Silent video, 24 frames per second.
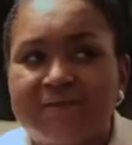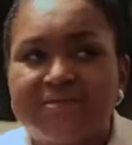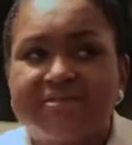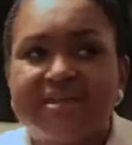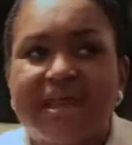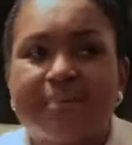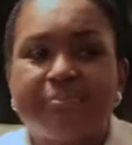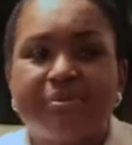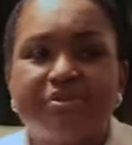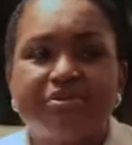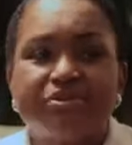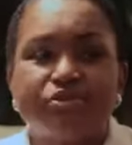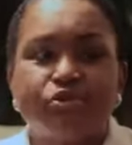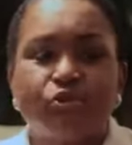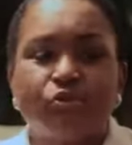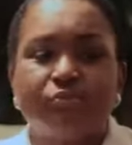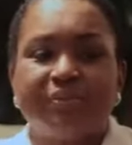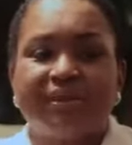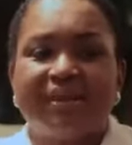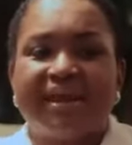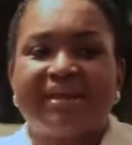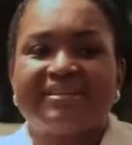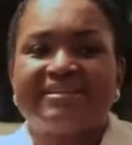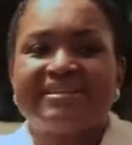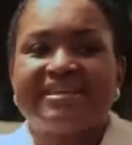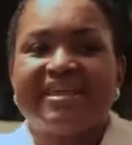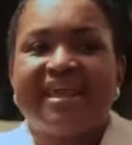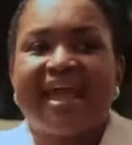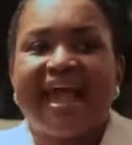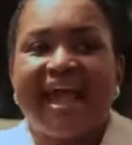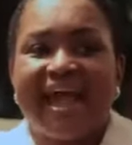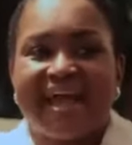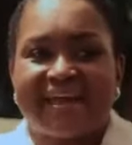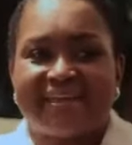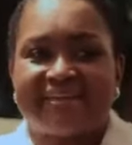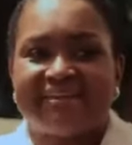when Jammies told me that he
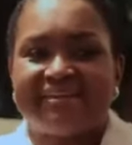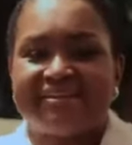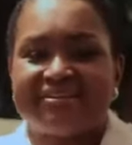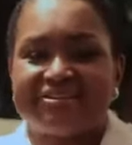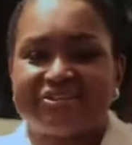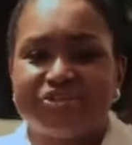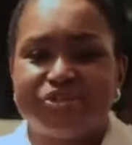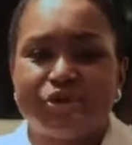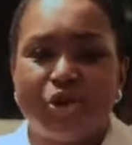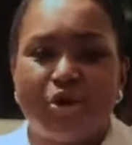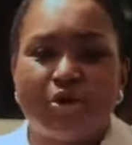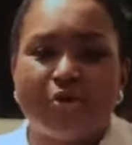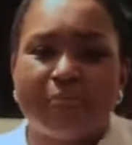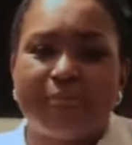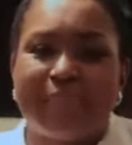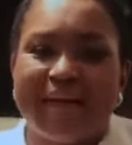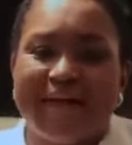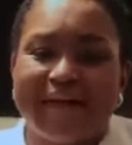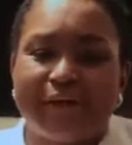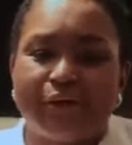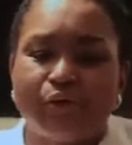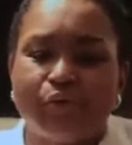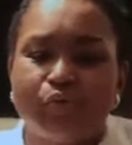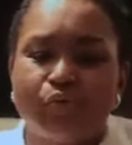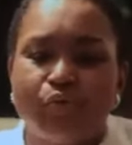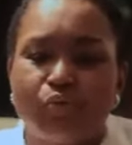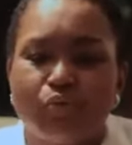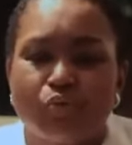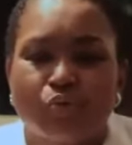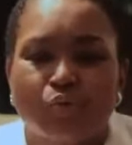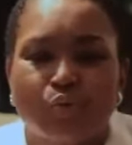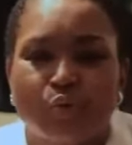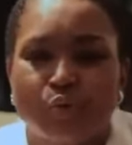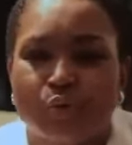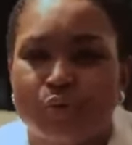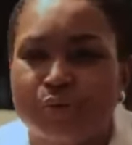had this young man
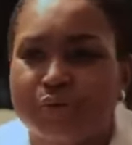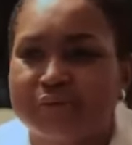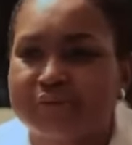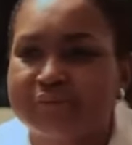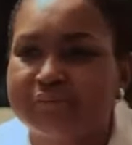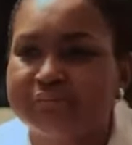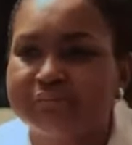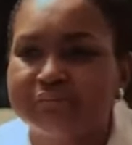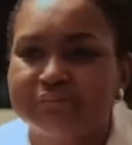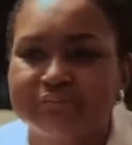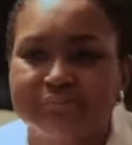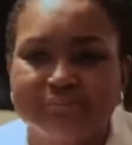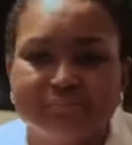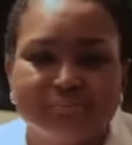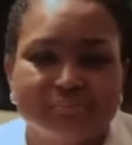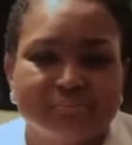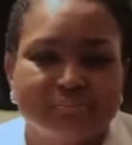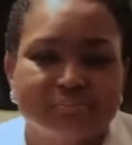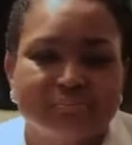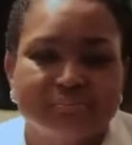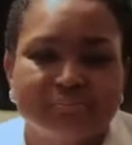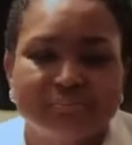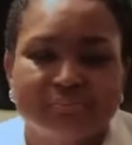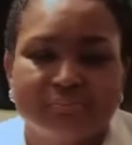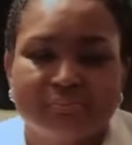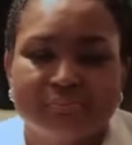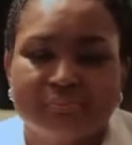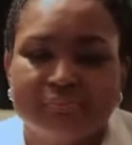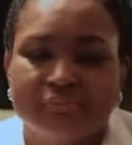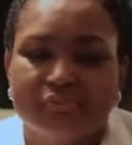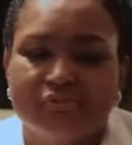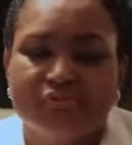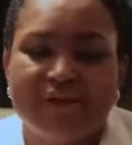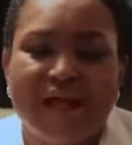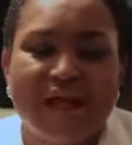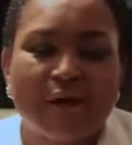who could
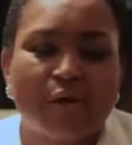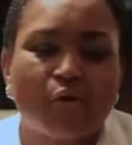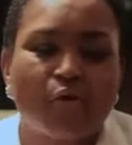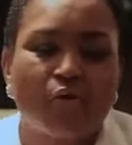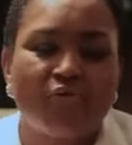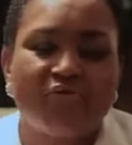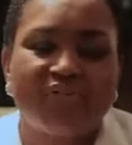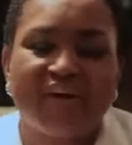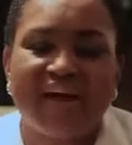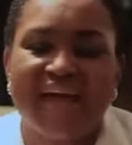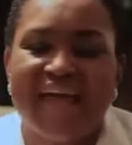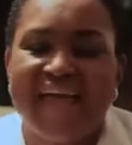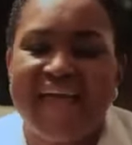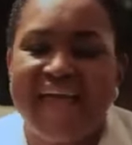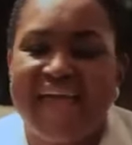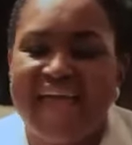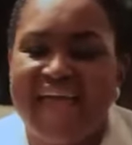rank over